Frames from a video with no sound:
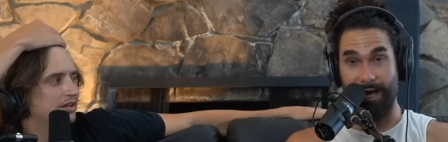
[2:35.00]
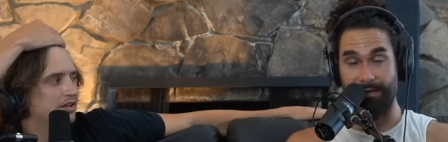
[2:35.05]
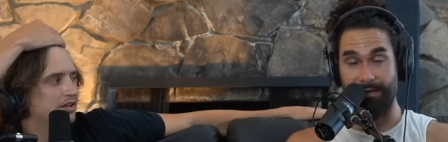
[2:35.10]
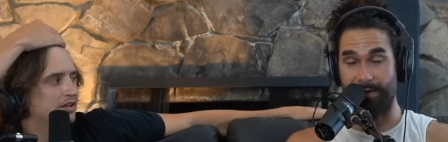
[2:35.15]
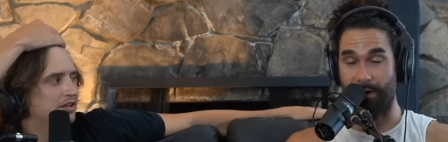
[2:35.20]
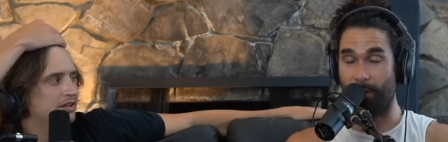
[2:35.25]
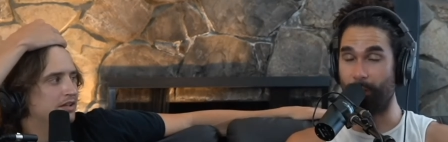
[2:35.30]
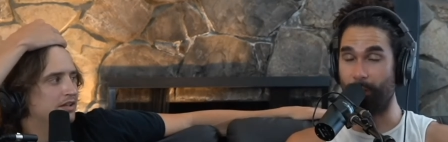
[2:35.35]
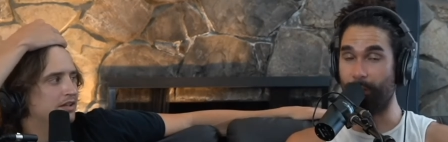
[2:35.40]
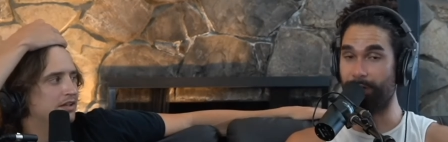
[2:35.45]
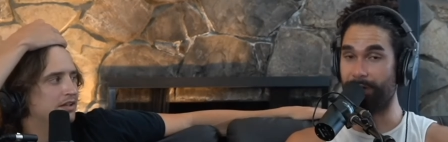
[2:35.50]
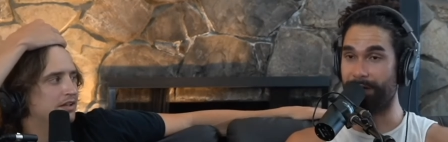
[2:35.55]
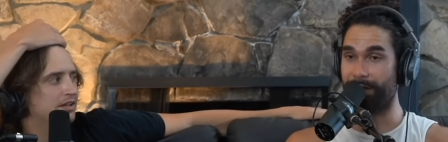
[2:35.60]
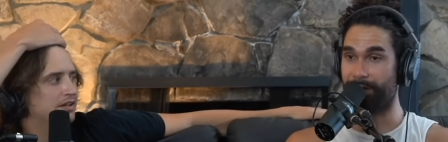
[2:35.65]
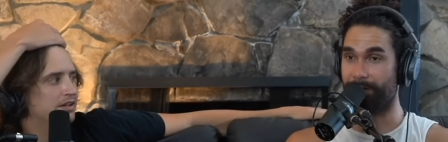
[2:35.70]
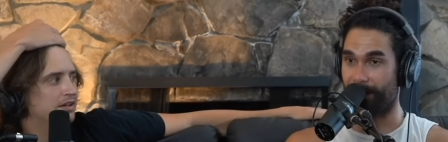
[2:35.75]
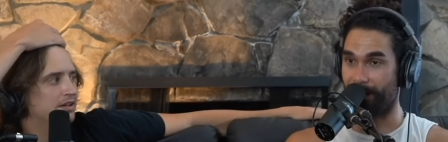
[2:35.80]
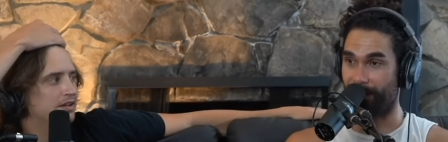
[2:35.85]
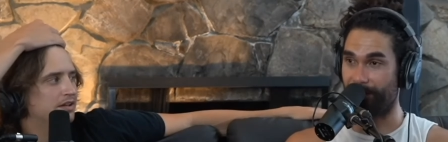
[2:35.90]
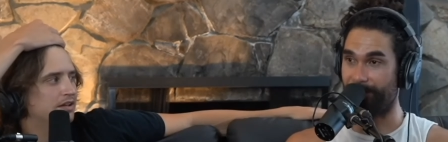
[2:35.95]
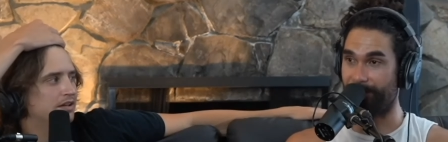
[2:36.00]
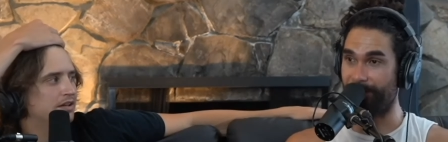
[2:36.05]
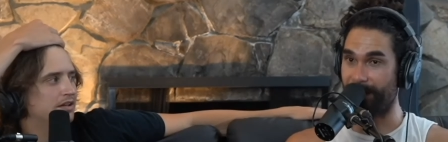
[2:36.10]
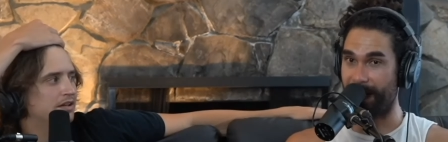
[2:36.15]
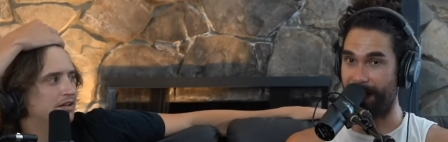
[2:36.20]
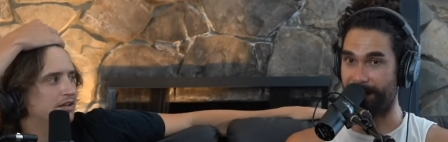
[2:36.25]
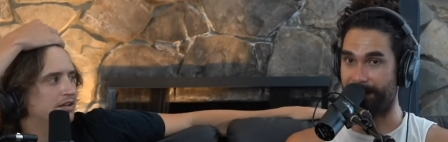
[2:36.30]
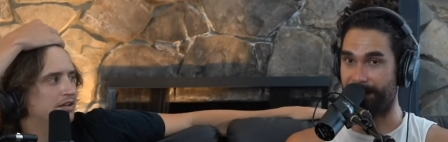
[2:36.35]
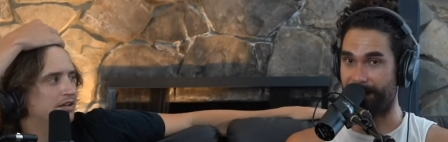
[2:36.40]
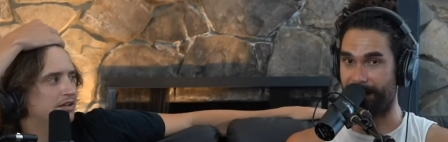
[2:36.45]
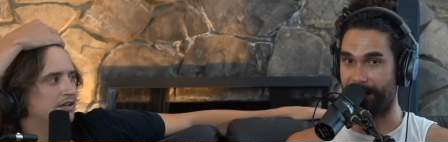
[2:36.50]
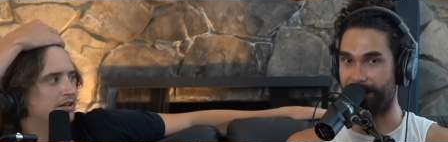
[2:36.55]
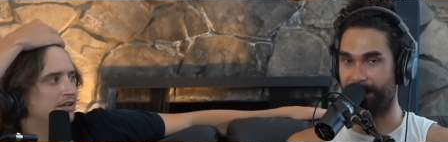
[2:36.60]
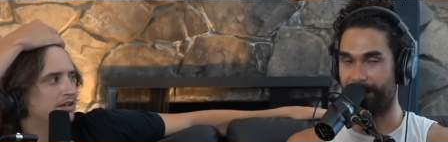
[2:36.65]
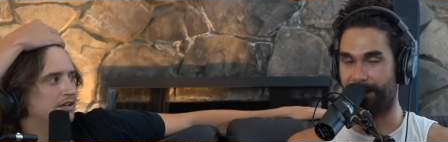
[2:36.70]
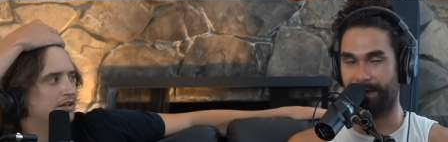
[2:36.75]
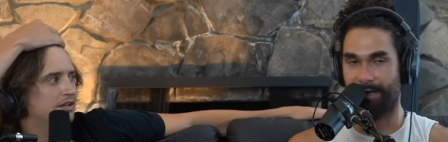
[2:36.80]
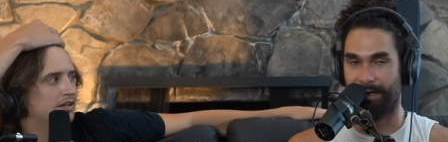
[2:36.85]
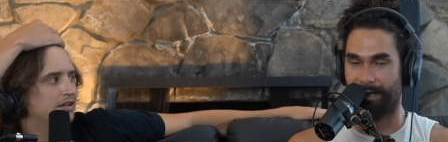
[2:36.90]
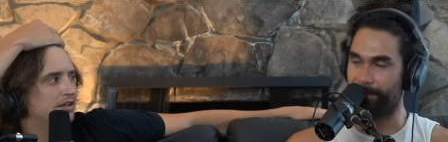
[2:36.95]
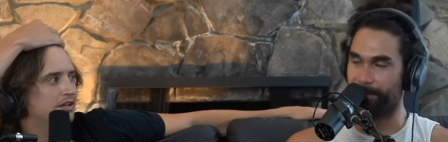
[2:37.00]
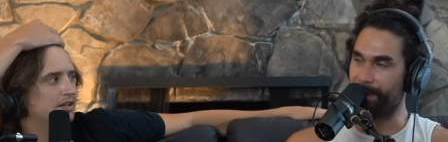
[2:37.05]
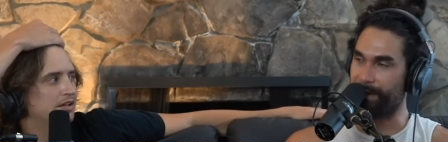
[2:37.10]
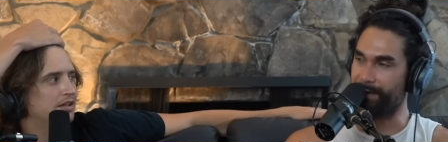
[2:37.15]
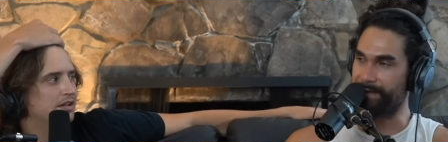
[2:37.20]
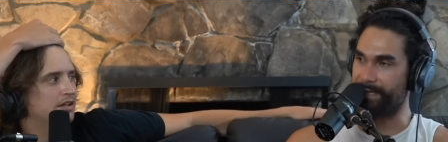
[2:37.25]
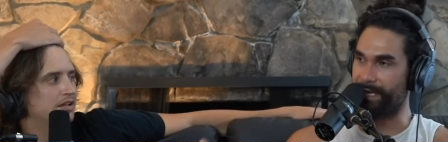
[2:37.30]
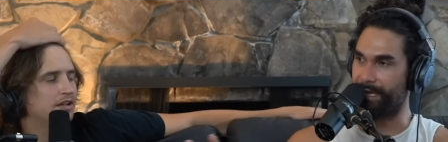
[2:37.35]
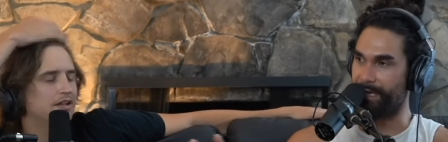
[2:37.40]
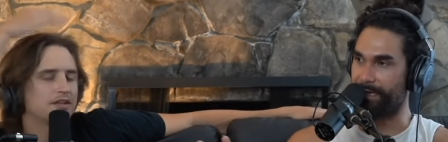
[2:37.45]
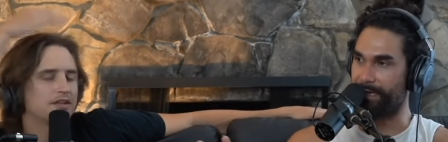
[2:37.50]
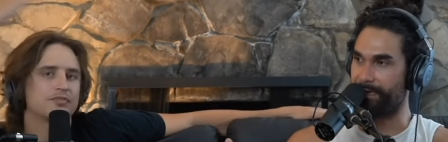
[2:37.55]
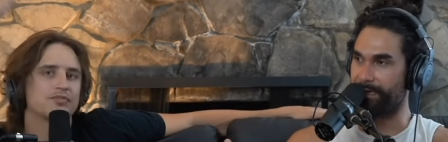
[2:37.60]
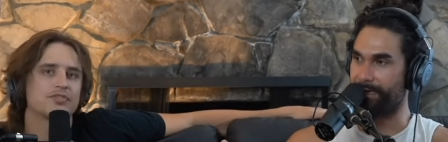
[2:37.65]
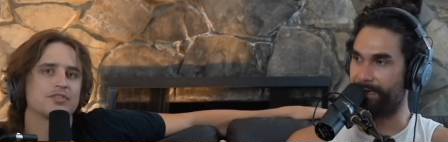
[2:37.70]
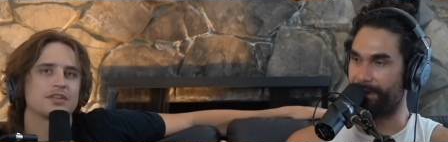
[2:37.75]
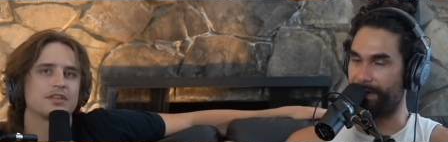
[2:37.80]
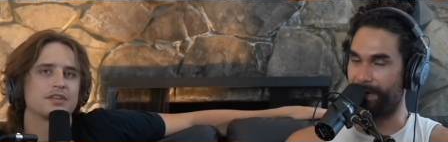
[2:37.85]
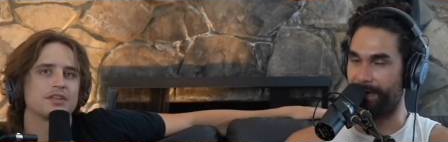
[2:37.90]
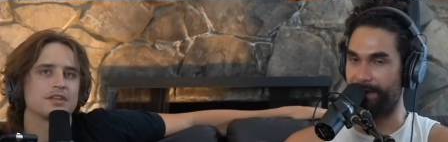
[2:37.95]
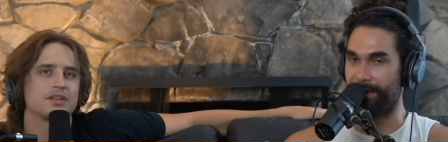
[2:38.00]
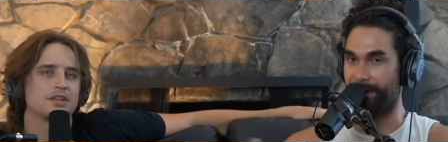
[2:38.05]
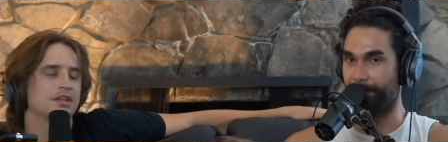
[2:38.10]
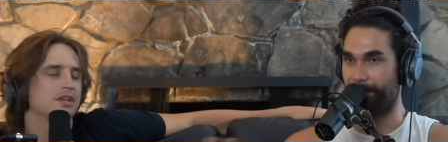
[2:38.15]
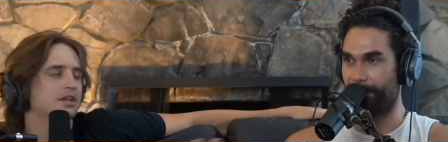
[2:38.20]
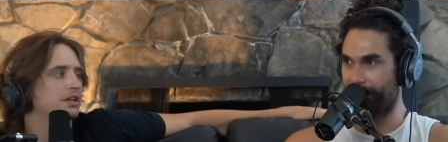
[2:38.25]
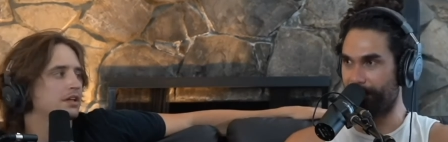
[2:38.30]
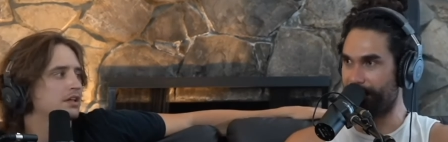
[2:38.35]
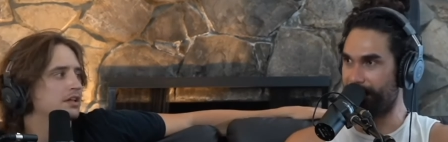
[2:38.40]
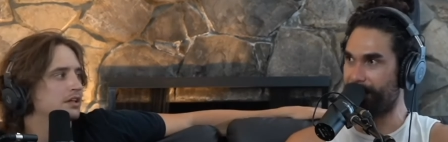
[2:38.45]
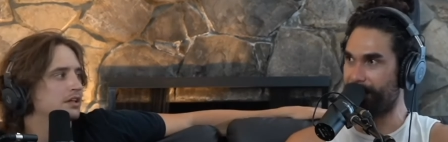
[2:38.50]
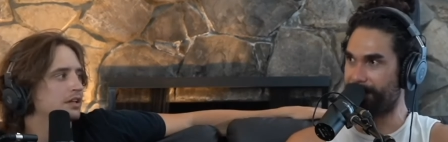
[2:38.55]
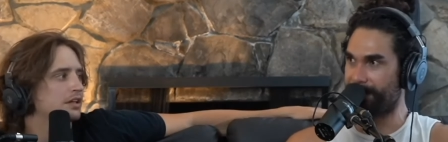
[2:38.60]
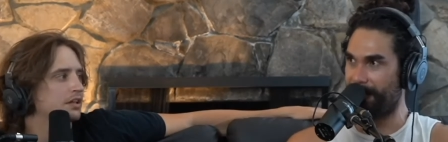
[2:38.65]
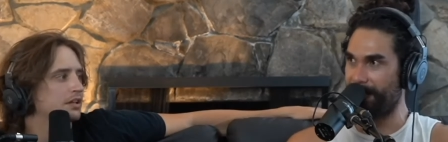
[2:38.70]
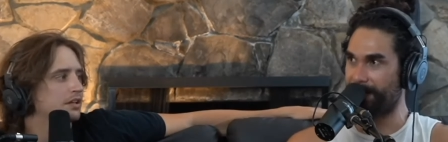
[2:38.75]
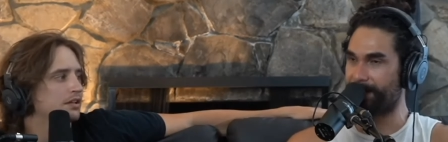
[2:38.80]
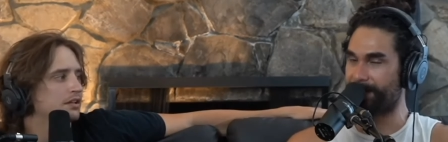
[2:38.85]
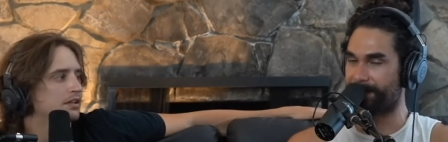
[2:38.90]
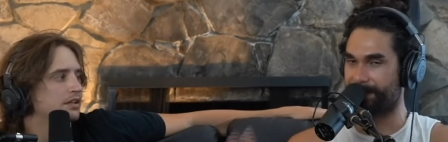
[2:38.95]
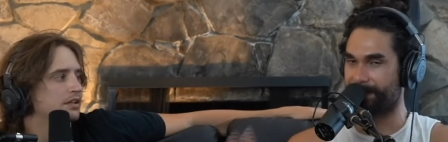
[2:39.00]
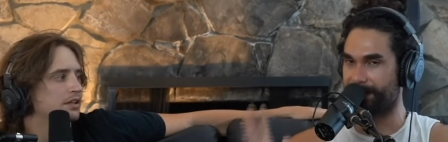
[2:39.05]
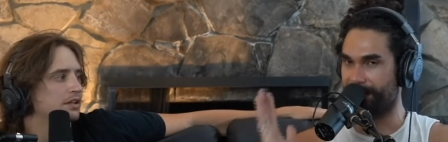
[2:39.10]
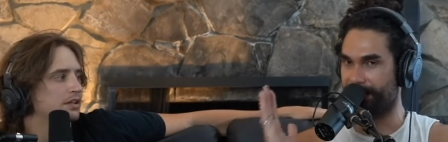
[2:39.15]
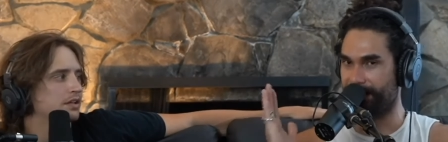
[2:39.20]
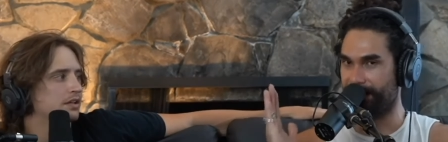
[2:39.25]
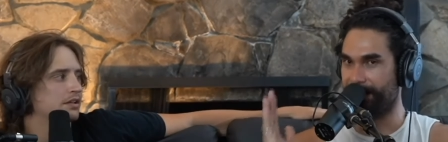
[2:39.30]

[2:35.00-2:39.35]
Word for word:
Speaker 1: I totally agree on the fat thing. I'm not saying anything, but I mean, it takes